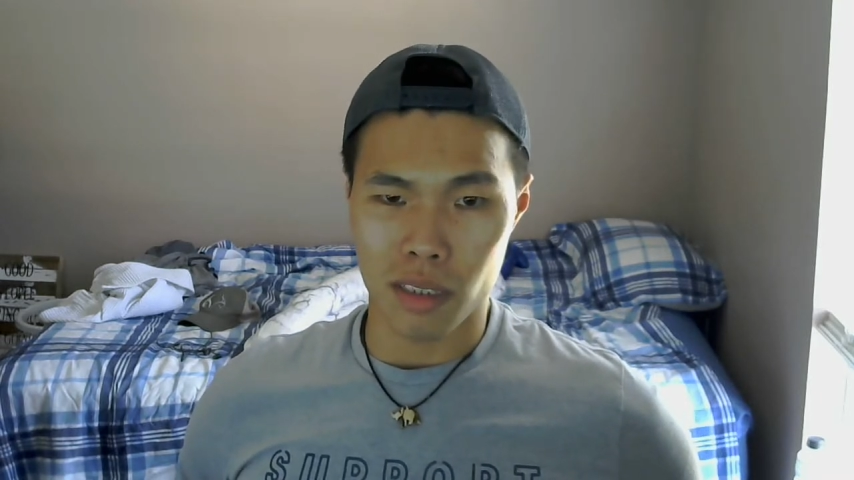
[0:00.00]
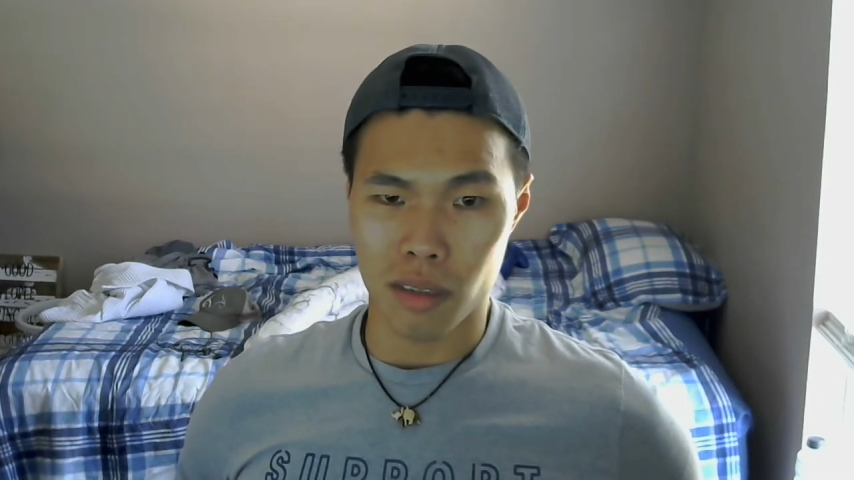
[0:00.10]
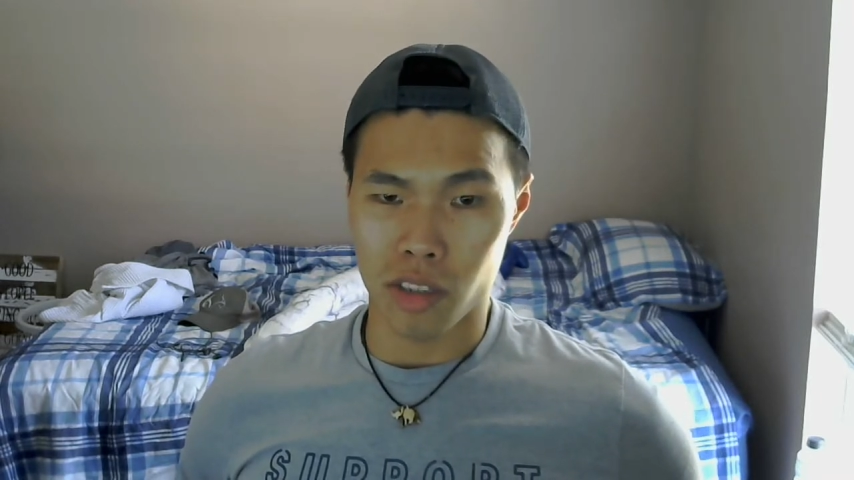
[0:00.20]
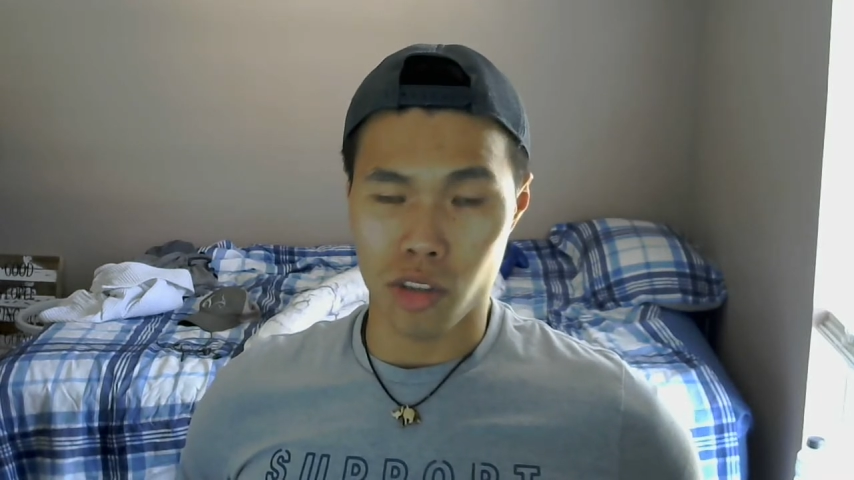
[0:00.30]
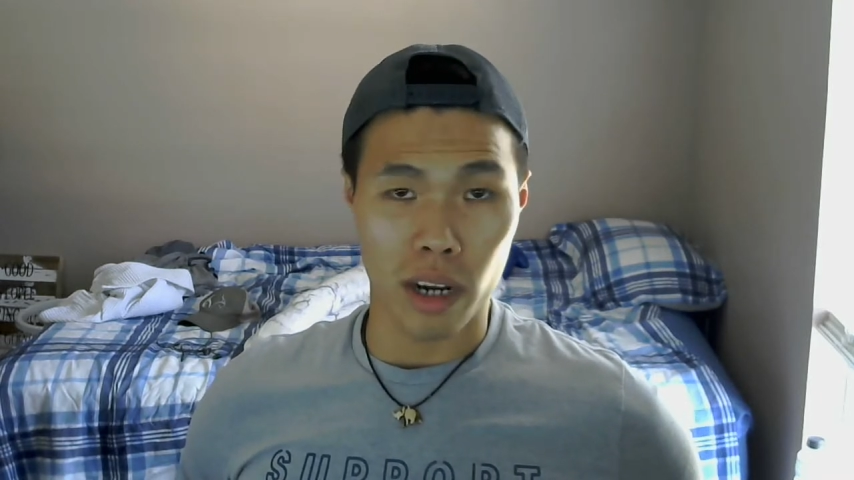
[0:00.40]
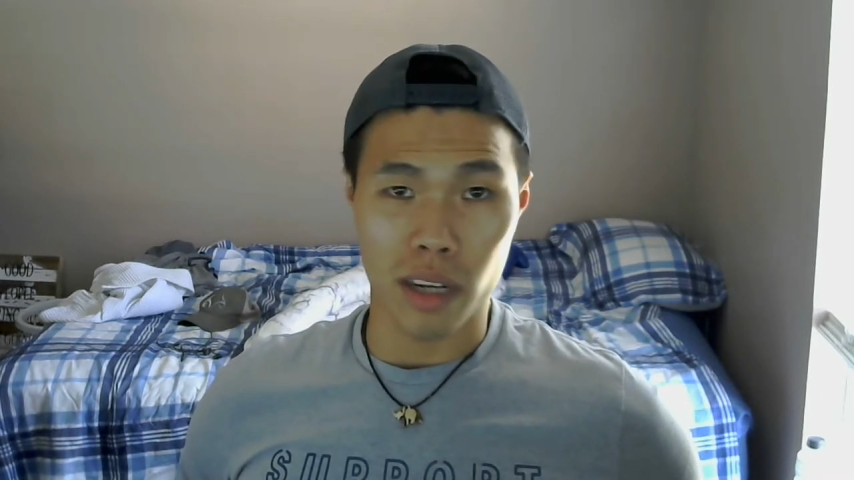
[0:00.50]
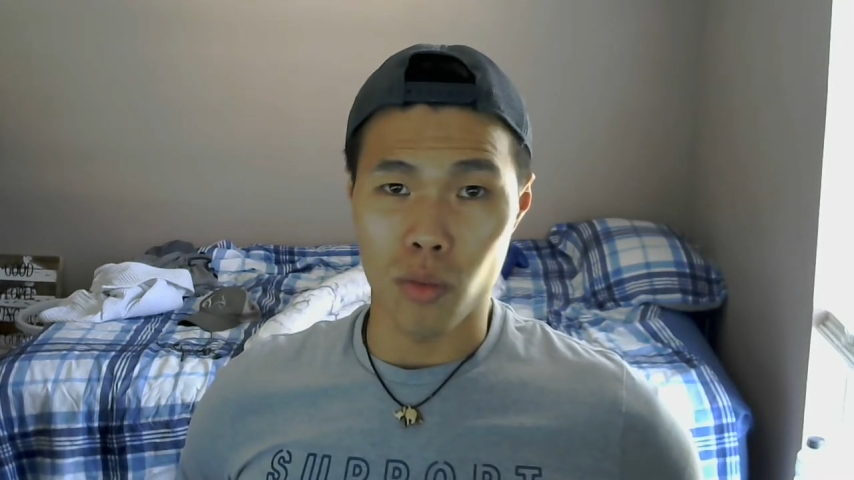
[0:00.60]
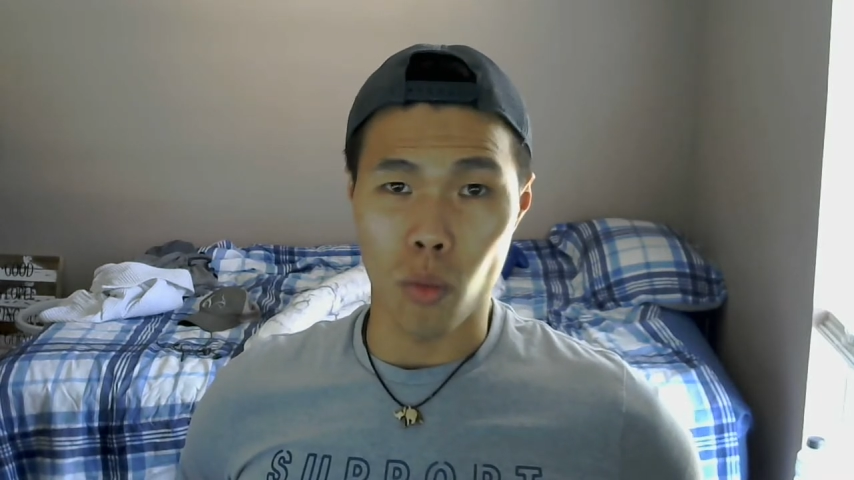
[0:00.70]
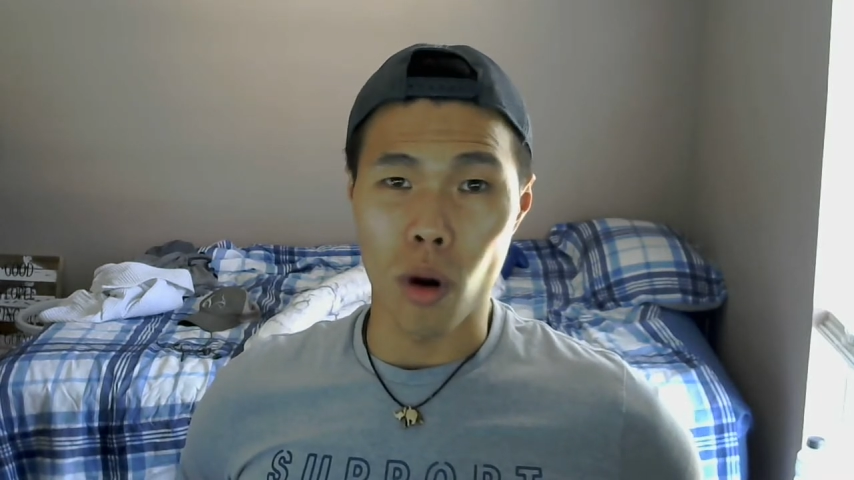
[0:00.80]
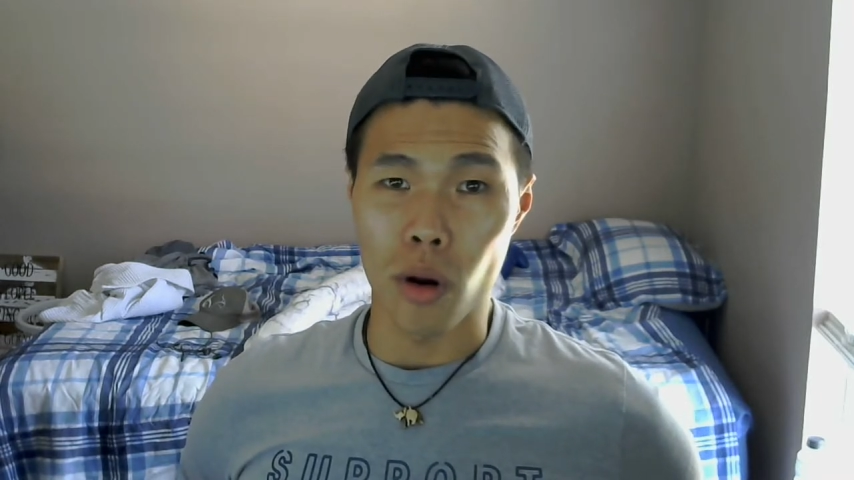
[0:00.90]

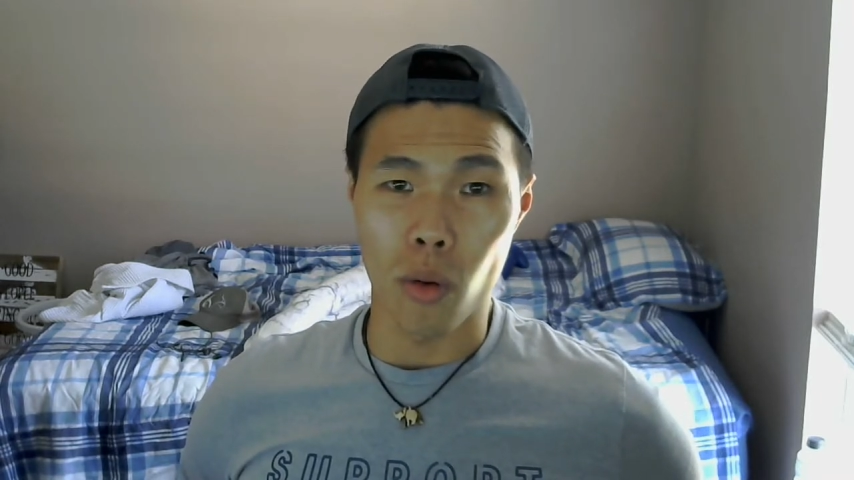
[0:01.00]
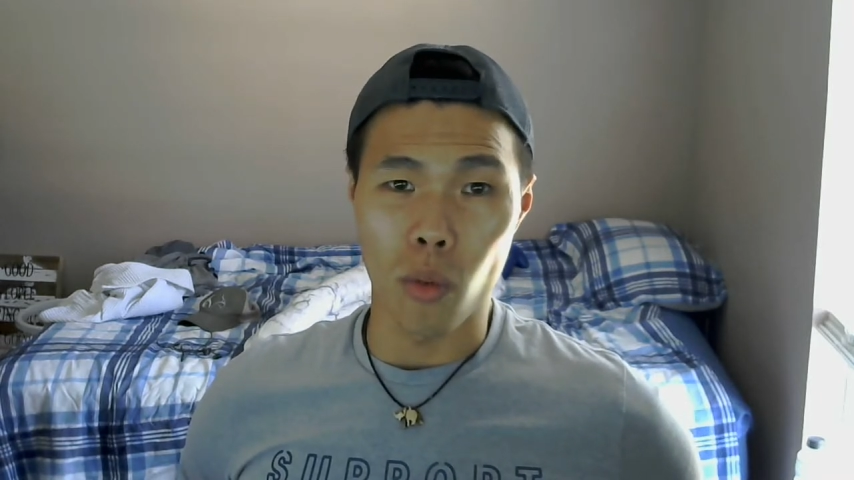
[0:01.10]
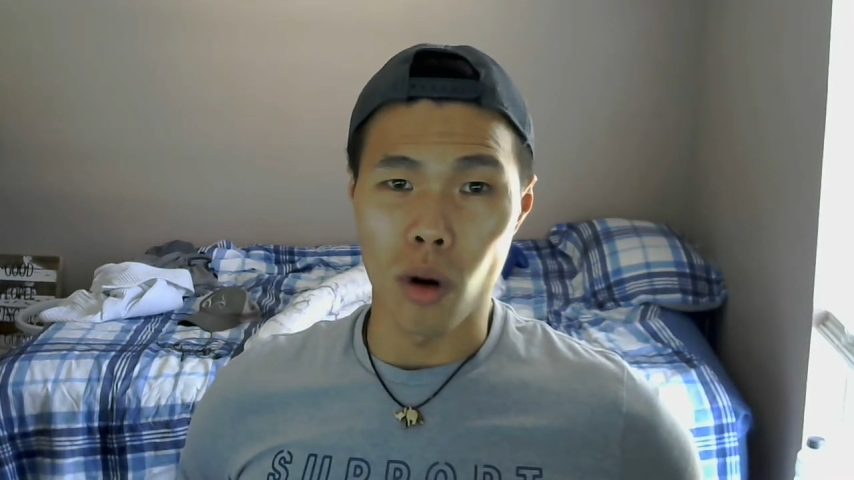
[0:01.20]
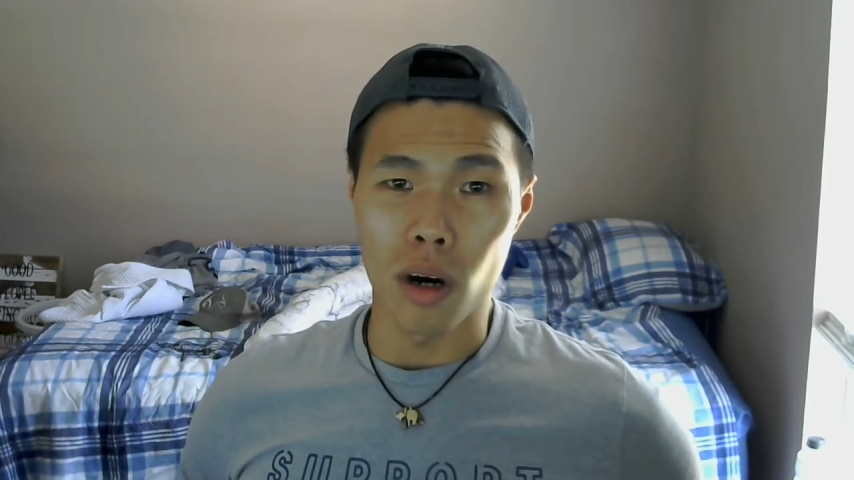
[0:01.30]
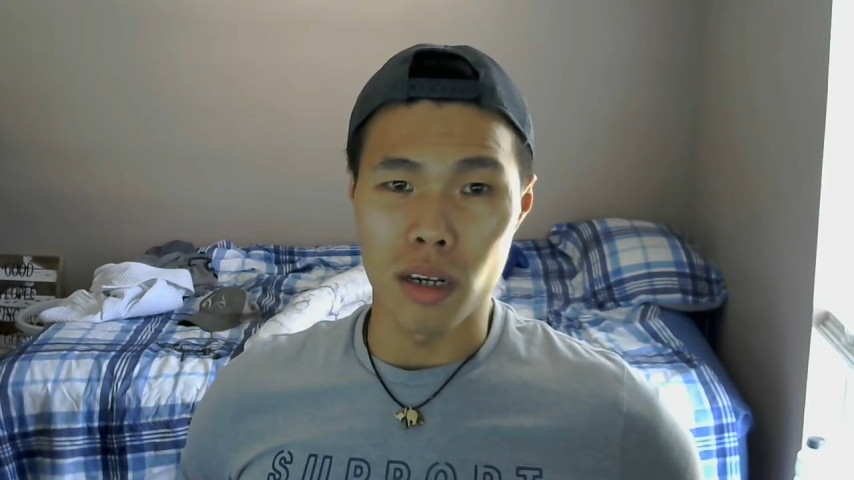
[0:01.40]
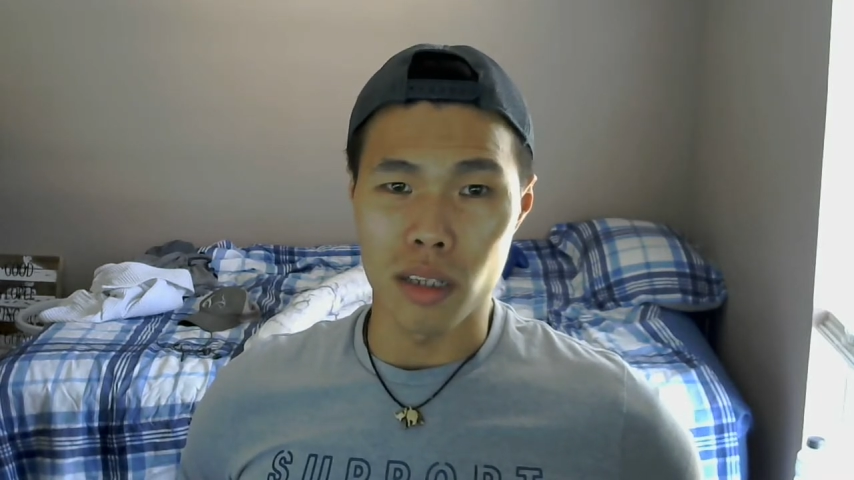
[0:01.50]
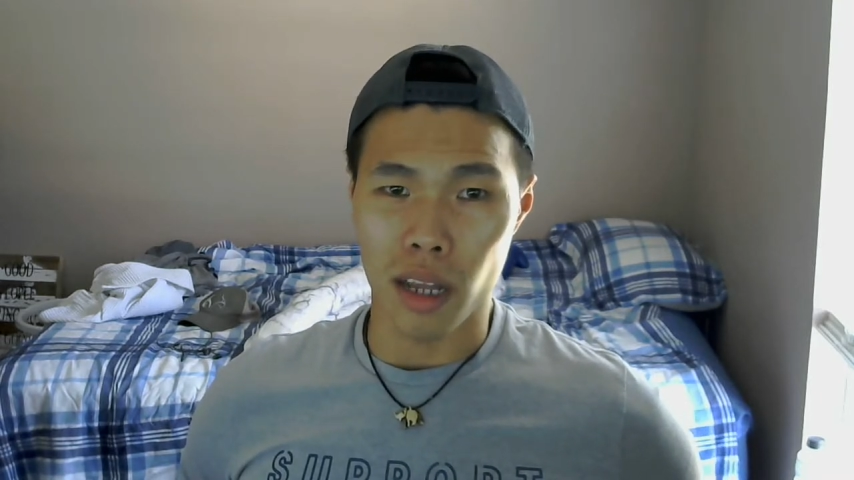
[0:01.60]
trading 101,